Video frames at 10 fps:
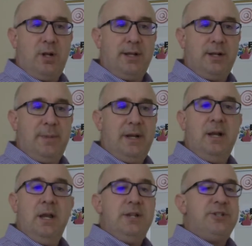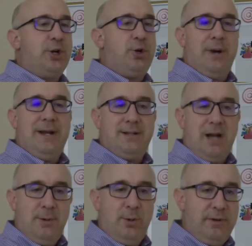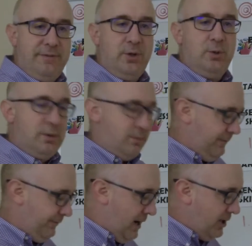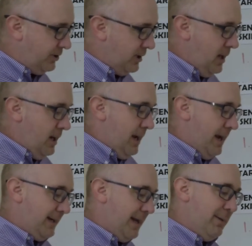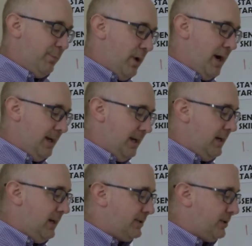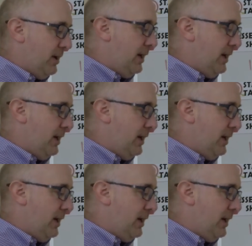a little bit. It's a great time to review and refresh and get them ready. And uh, so